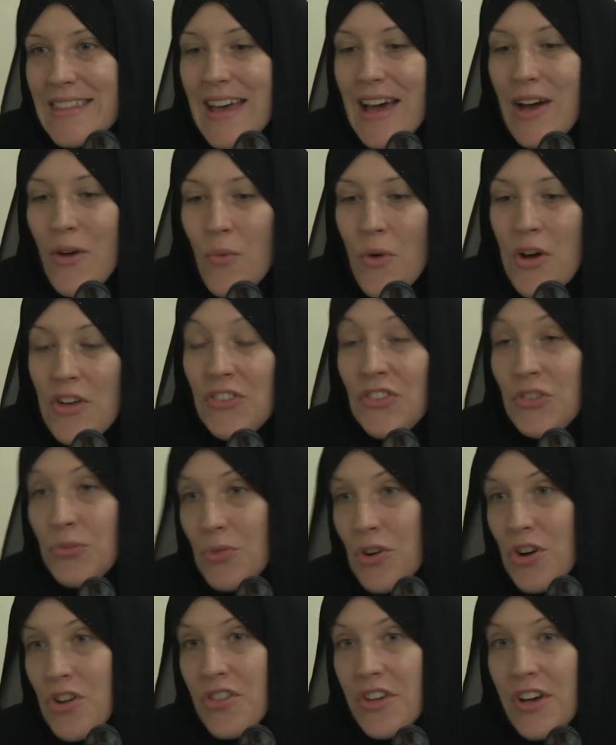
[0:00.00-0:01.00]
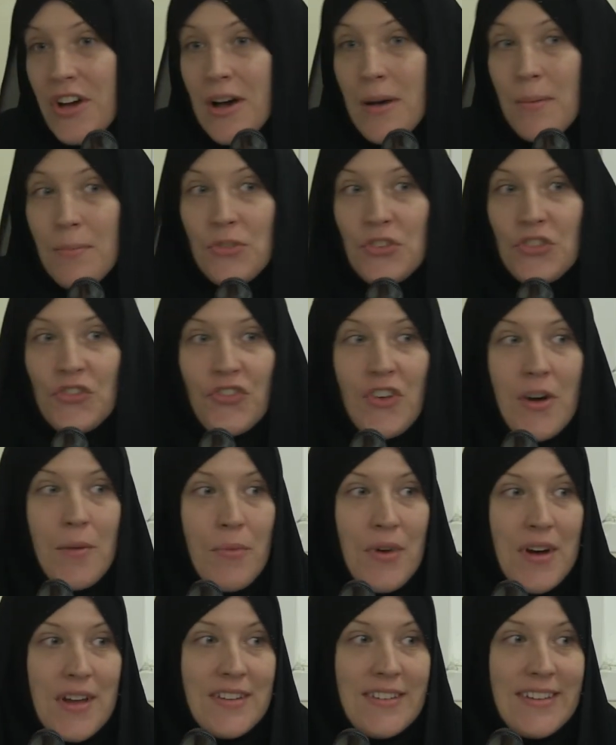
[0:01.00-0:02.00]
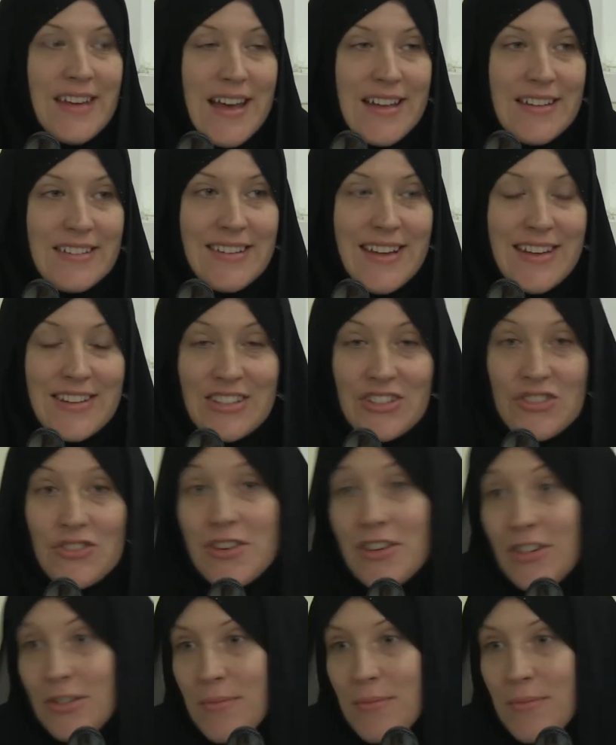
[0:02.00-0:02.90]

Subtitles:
that one's worth comes from one's ancestry,